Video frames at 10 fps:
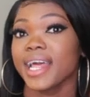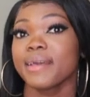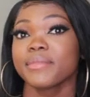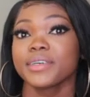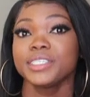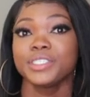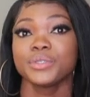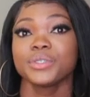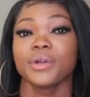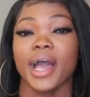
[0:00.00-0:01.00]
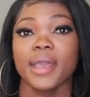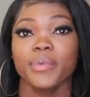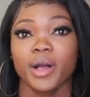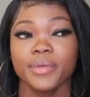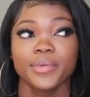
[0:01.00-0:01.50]
I
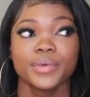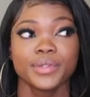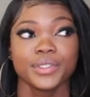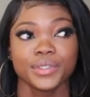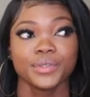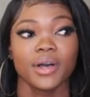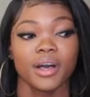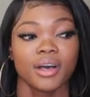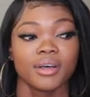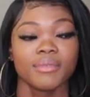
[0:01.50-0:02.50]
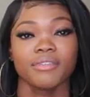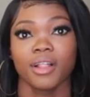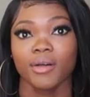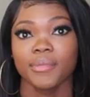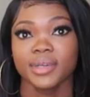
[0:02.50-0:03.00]
probably will do a
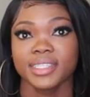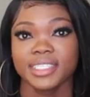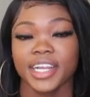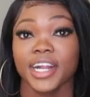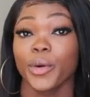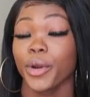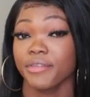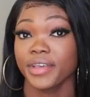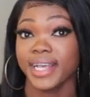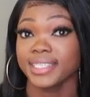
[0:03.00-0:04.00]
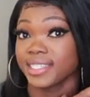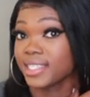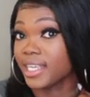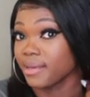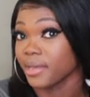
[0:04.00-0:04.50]
follow-up on this hair, or you guys
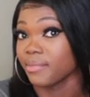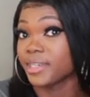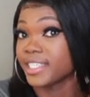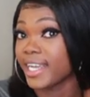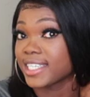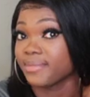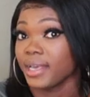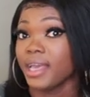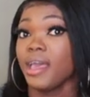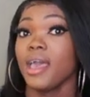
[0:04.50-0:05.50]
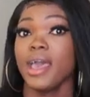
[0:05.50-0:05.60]
can email me or text me,